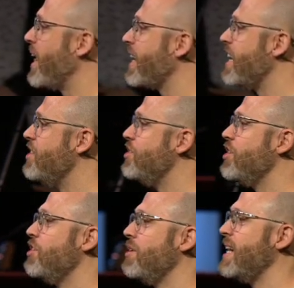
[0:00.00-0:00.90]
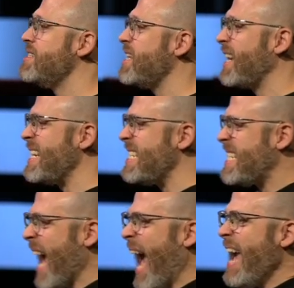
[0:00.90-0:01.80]
what it can do is it can
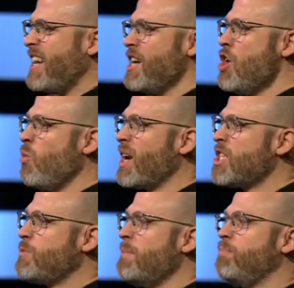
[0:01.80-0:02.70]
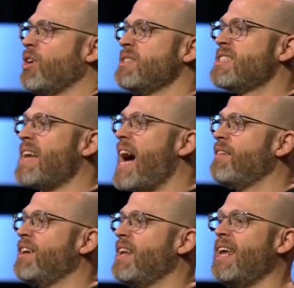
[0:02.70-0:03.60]
take what has been put
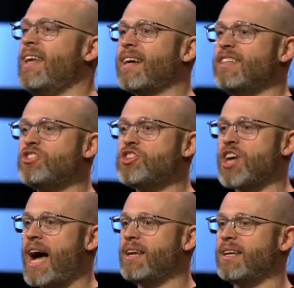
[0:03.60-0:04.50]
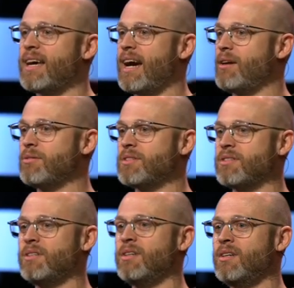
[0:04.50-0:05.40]
inside of it and it can shine it out
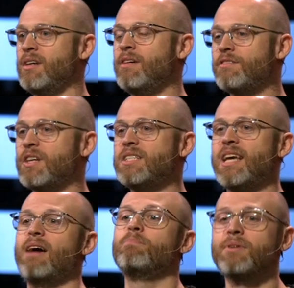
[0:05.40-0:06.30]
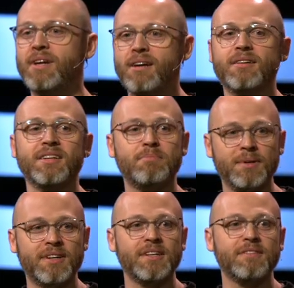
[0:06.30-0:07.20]
for a temporary
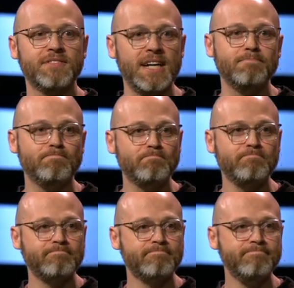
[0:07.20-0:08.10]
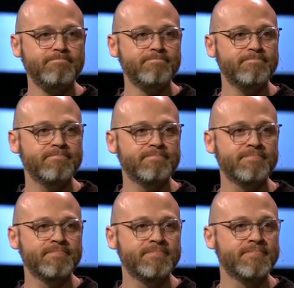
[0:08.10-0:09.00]
period of
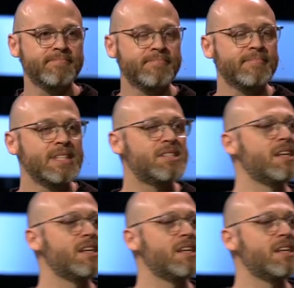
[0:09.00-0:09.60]
time.